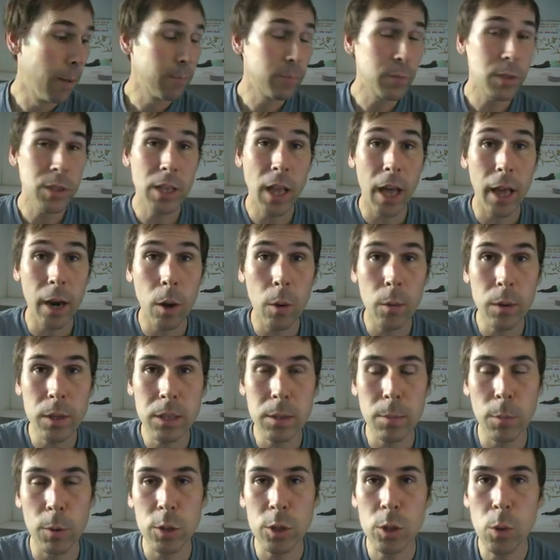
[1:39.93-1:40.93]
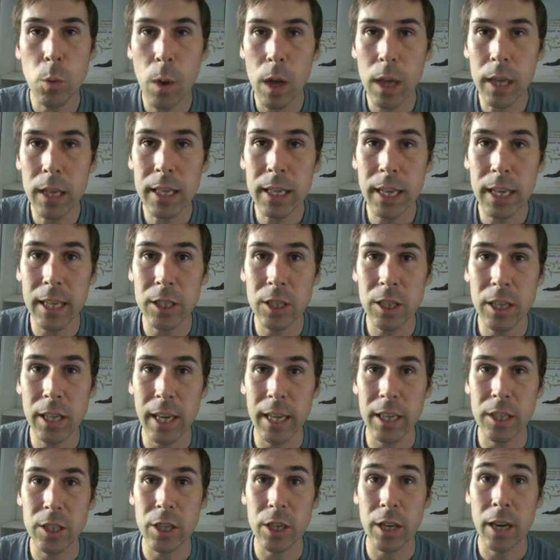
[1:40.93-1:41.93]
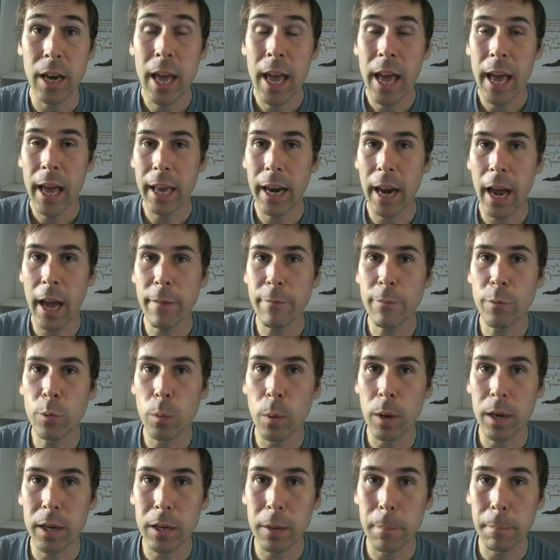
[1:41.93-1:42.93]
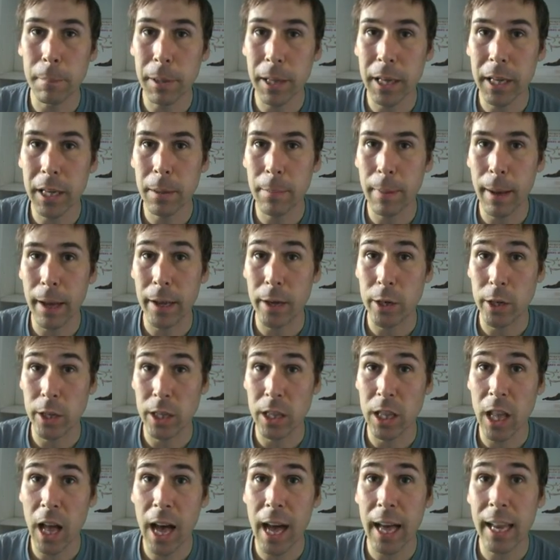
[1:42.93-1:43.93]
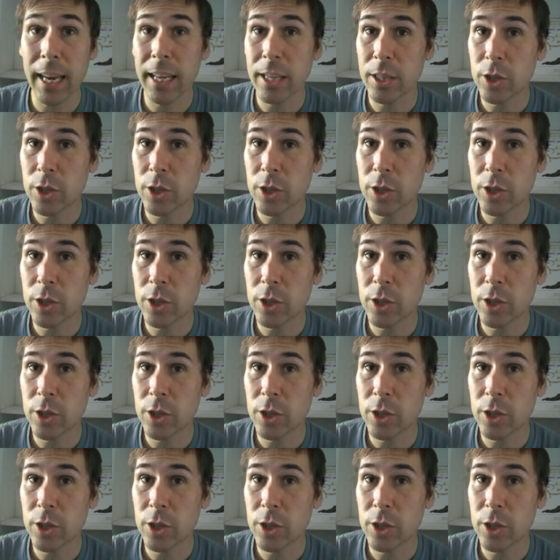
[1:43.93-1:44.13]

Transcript: It's not always the most quality education, and I, for one, complain about it a lot.